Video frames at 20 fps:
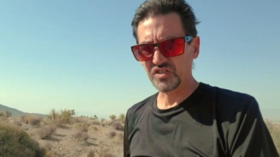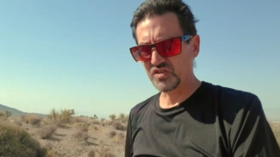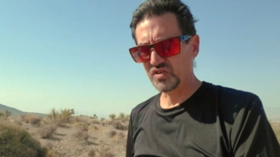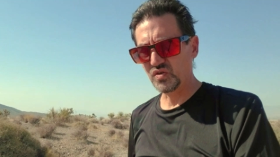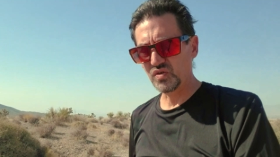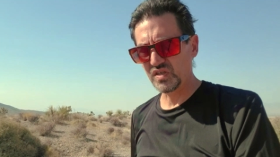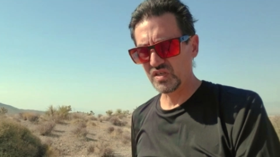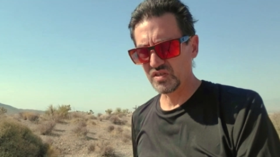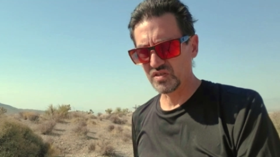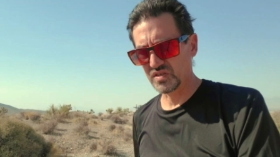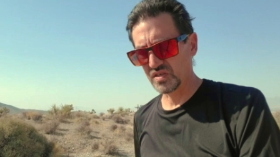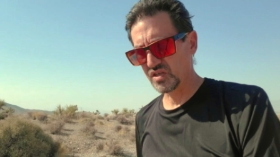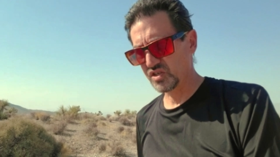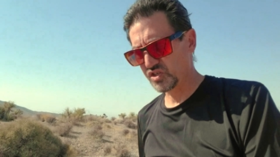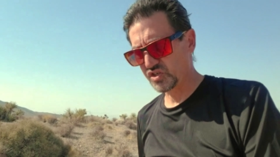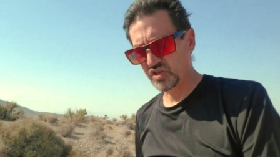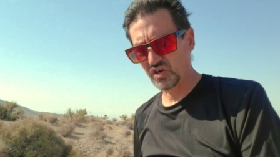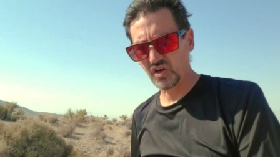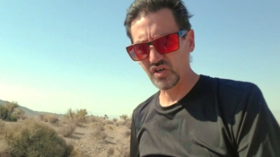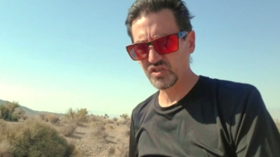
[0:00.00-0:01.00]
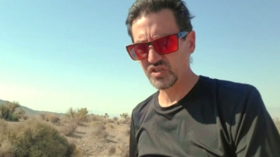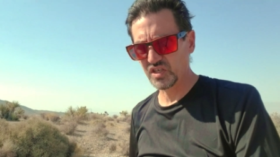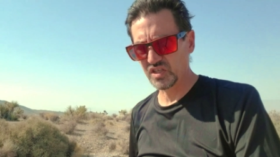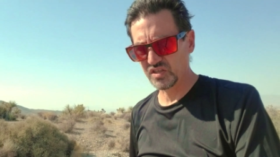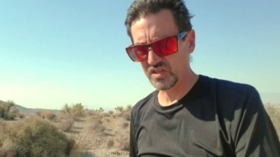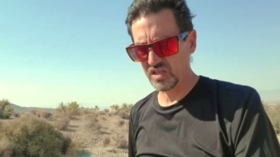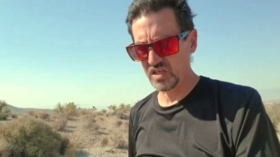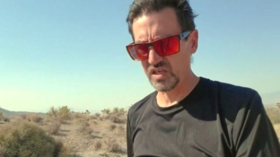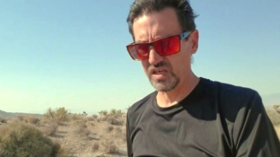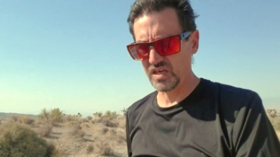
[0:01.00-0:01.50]
duties charging
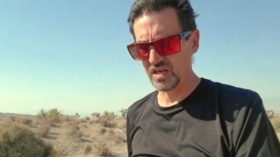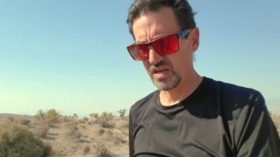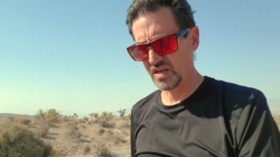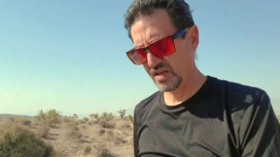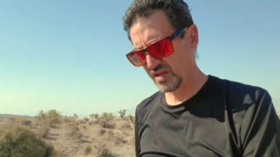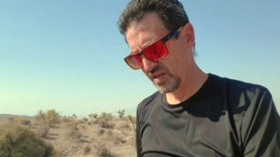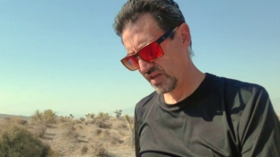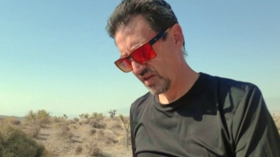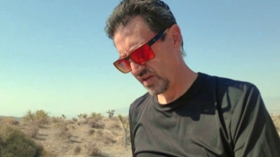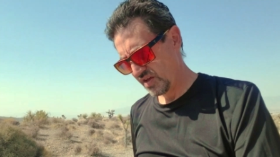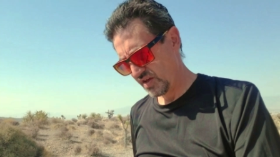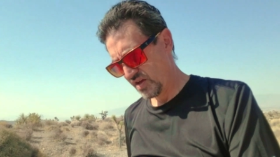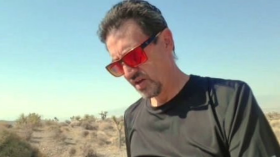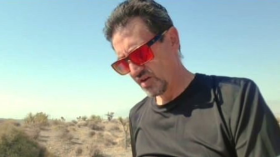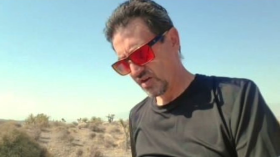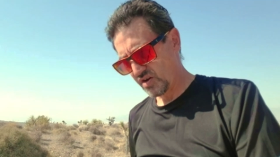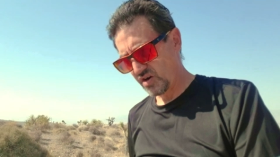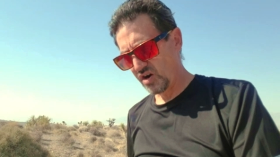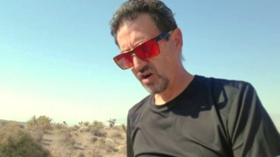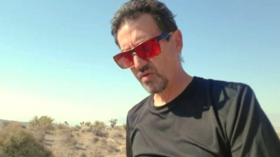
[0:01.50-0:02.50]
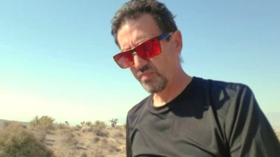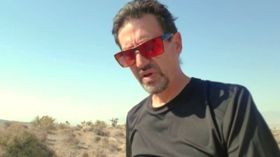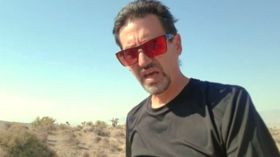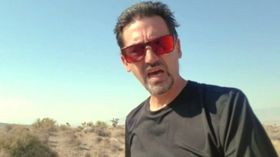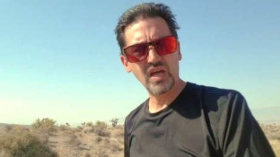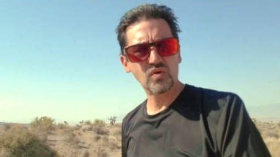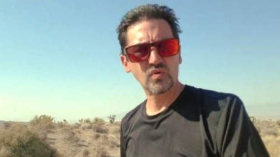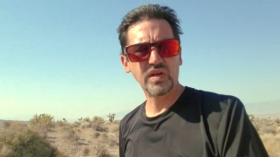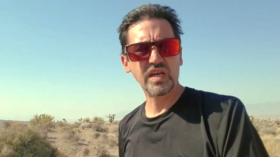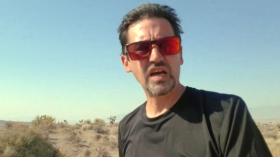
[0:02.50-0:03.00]
the car
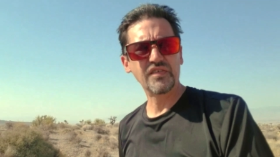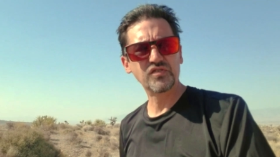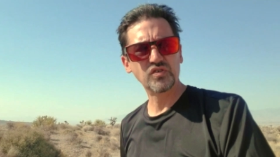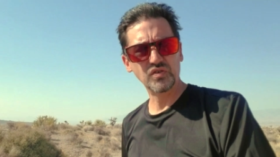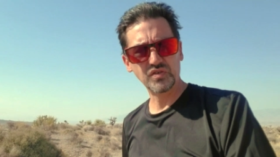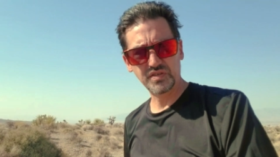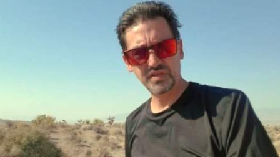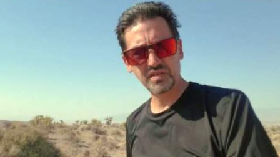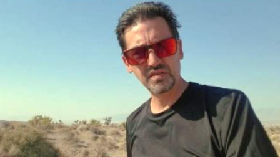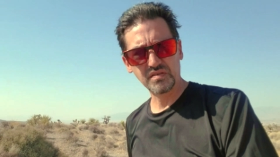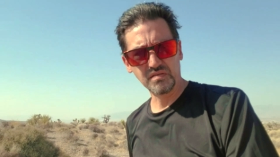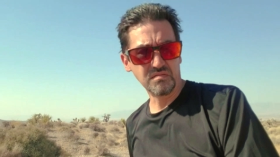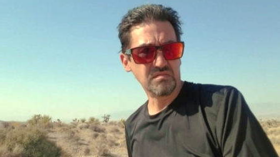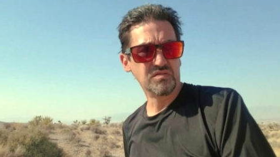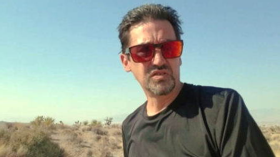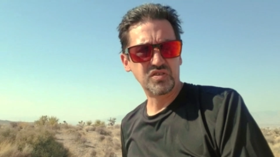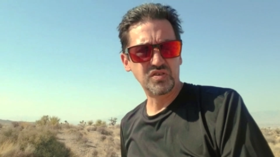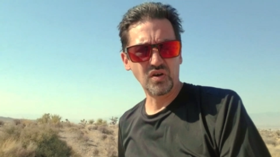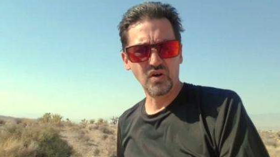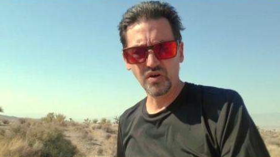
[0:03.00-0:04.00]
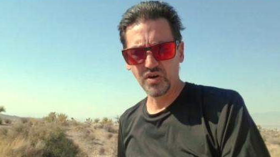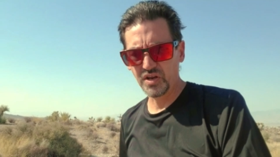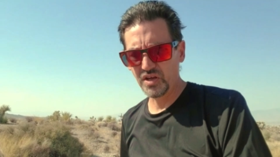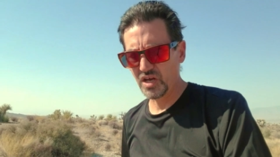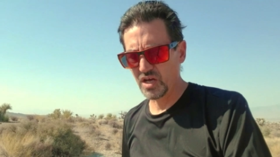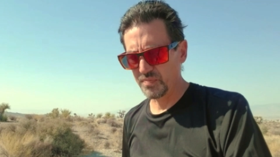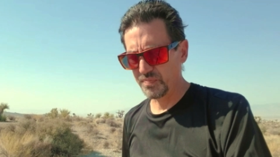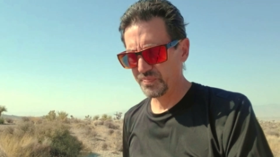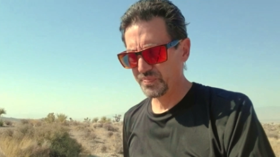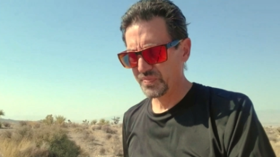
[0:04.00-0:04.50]
battery after it's started up,